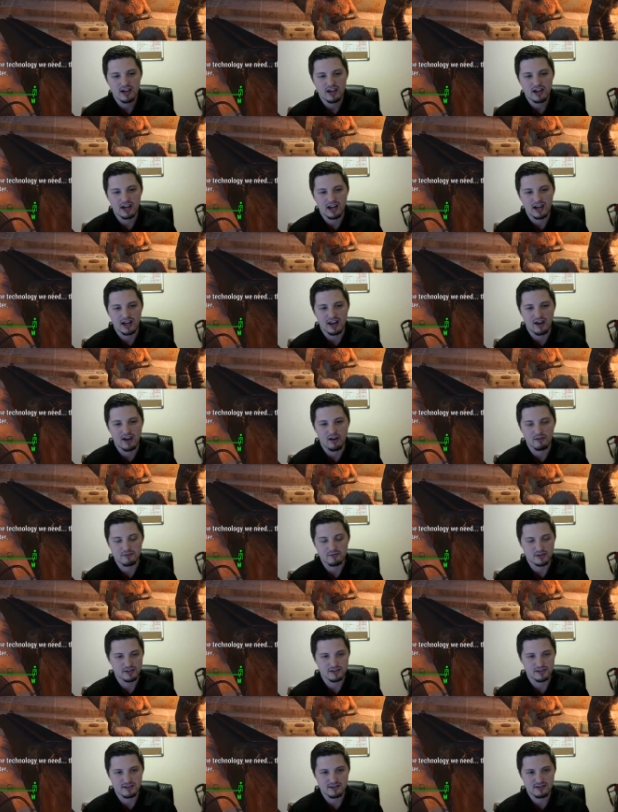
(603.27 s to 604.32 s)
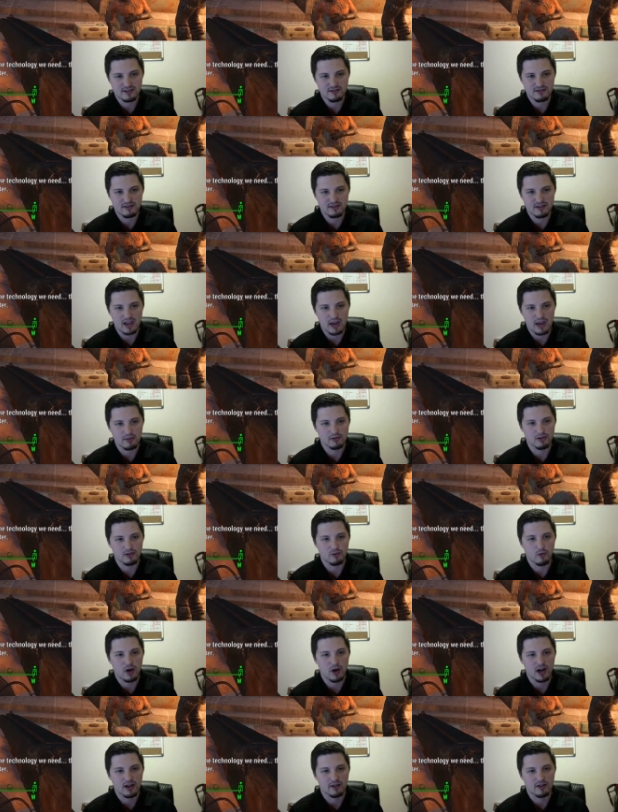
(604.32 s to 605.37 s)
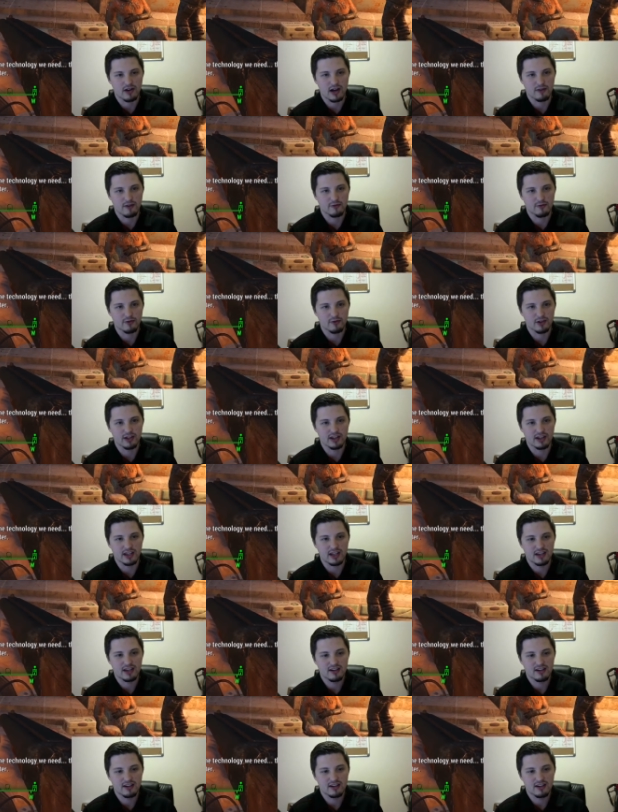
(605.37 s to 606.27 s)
and now I'm just able to walk around freely.